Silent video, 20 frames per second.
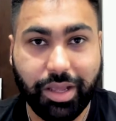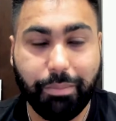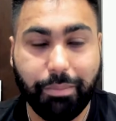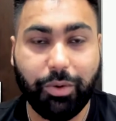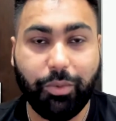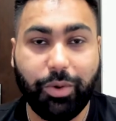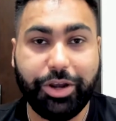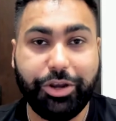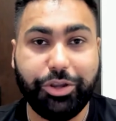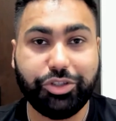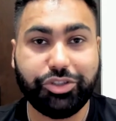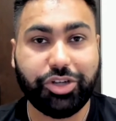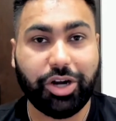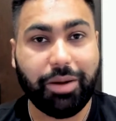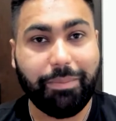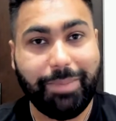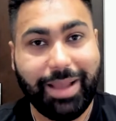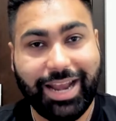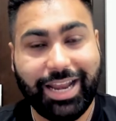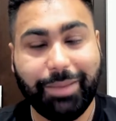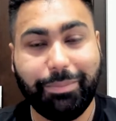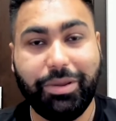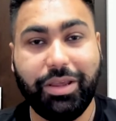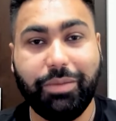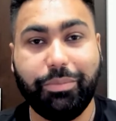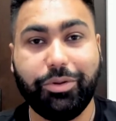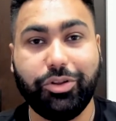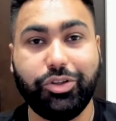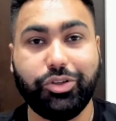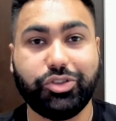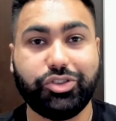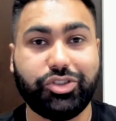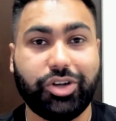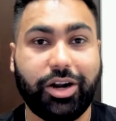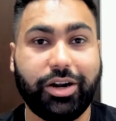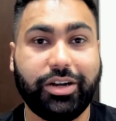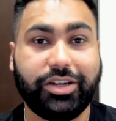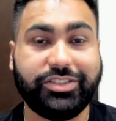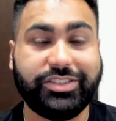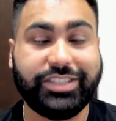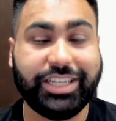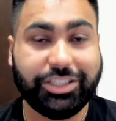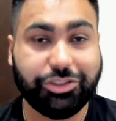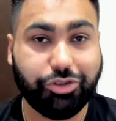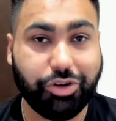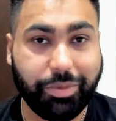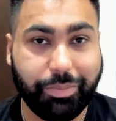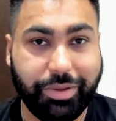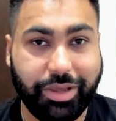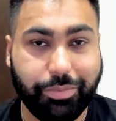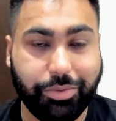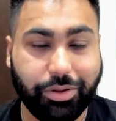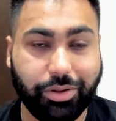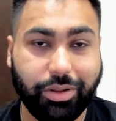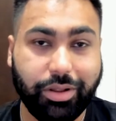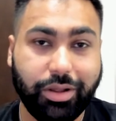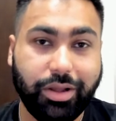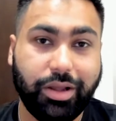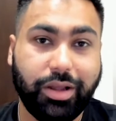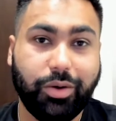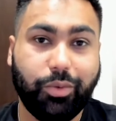But when you start banning people, you start censoring people,